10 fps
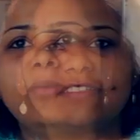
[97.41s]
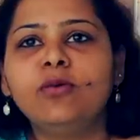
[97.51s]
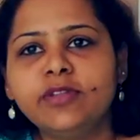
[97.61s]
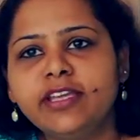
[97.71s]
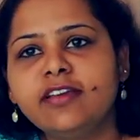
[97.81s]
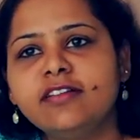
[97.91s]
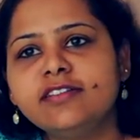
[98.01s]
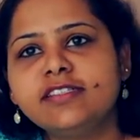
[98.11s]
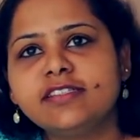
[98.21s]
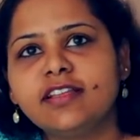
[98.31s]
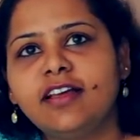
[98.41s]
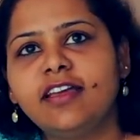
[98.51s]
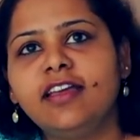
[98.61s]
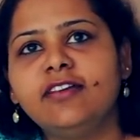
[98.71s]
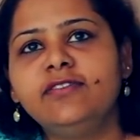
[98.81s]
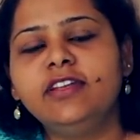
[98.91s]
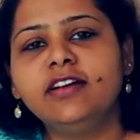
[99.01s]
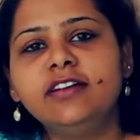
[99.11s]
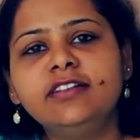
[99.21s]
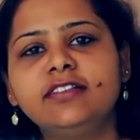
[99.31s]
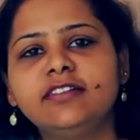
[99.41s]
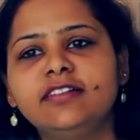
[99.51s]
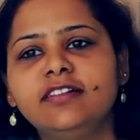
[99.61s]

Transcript: Over the years, I have learned